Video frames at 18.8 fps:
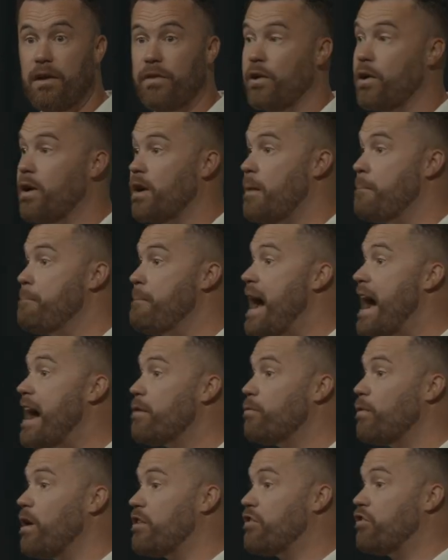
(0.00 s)
They're in a
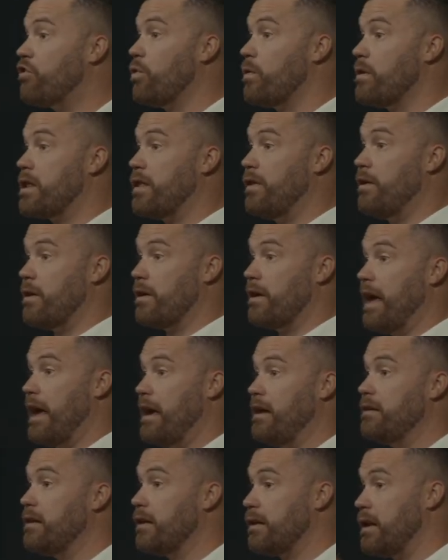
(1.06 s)
mad rush towards their
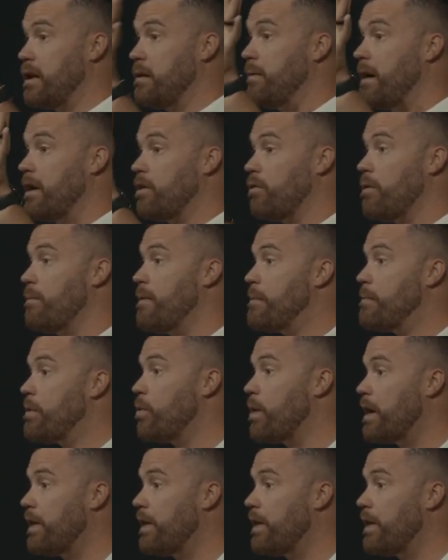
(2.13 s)
gate. Does anybody remember